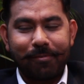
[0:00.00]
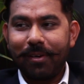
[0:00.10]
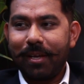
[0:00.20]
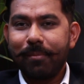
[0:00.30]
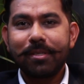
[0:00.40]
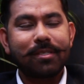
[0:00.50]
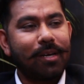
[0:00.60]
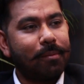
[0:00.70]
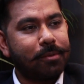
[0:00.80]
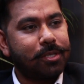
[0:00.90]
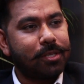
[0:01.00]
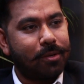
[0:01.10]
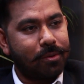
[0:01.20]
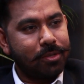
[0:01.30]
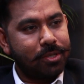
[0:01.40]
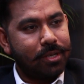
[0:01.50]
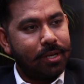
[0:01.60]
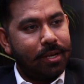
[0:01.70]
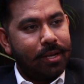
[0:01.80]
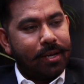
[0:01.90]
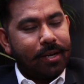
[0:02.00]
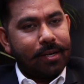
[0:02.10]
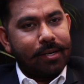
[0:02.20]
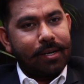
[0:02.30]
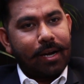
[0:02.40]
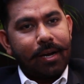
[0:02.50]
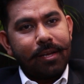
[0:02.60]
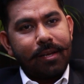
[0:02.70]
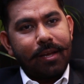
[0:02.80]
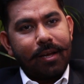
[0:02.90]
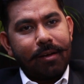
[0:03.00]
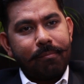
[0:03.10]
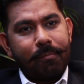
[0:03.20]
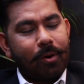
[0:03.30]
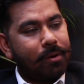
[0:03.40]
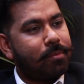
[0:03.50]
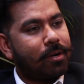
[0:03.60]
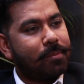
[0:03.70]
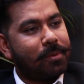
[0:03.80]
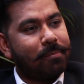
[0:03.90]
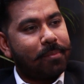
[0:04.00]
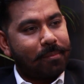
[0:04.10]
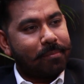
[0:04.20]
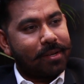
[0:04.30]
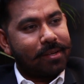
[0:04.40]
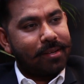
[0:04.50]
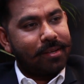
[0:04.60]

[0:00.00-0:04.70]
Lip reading: full name is Abhijeet Ghosh. I am born brought up in Bombay.